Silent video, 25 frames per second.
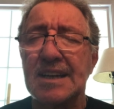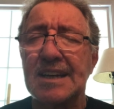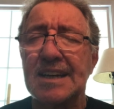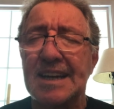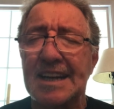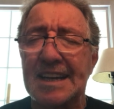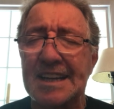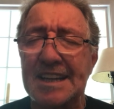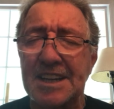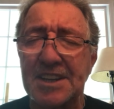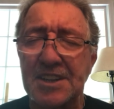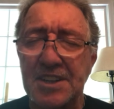
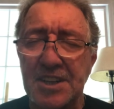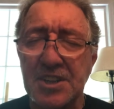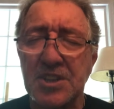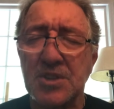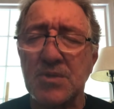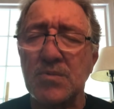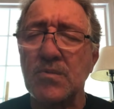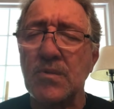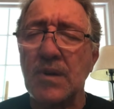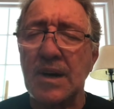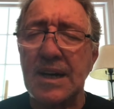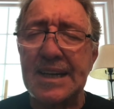And in
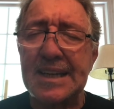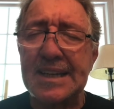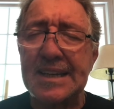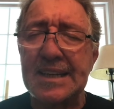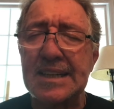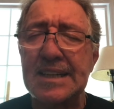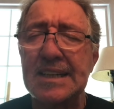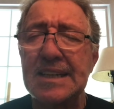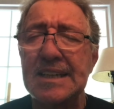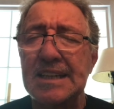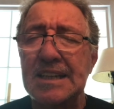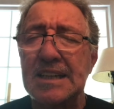this way,
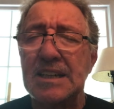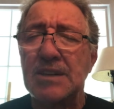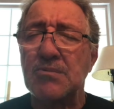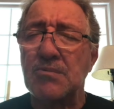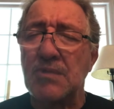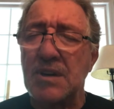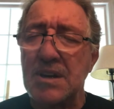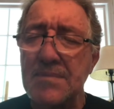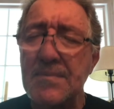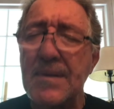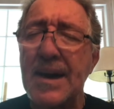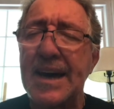
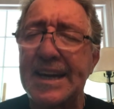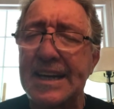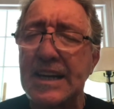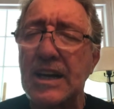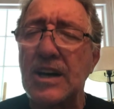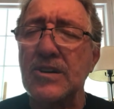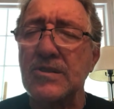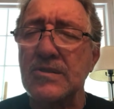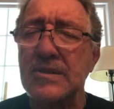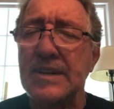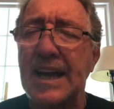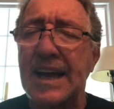we may
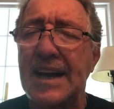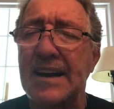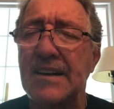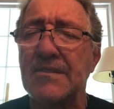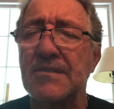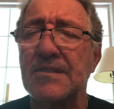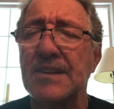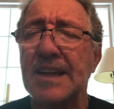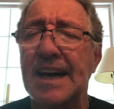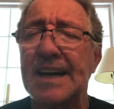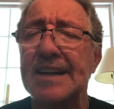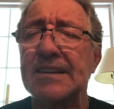go
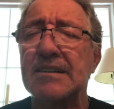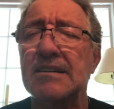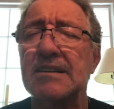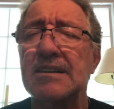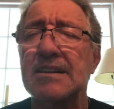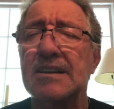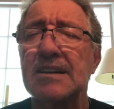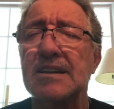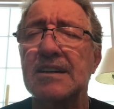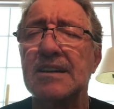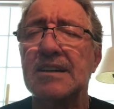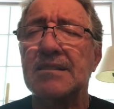down that
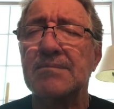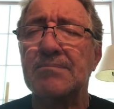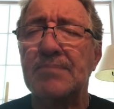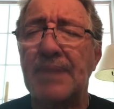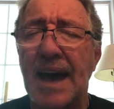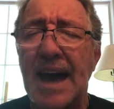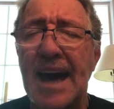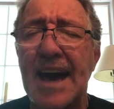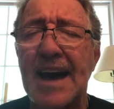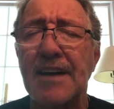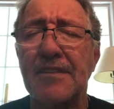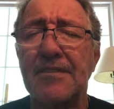
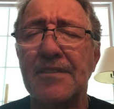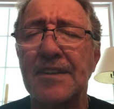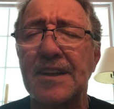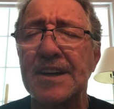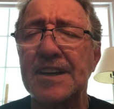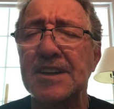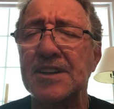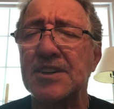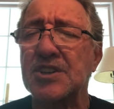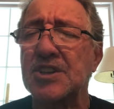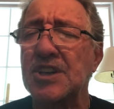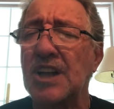path that
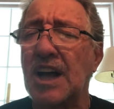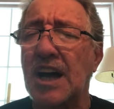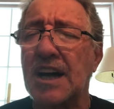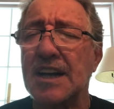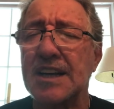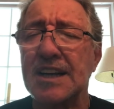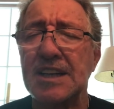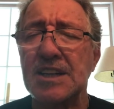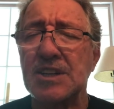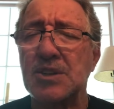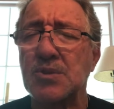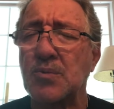is
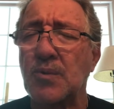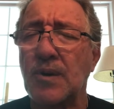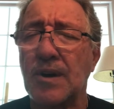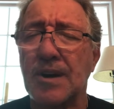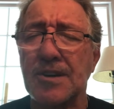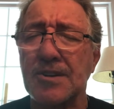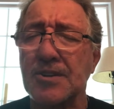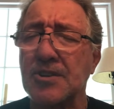not as well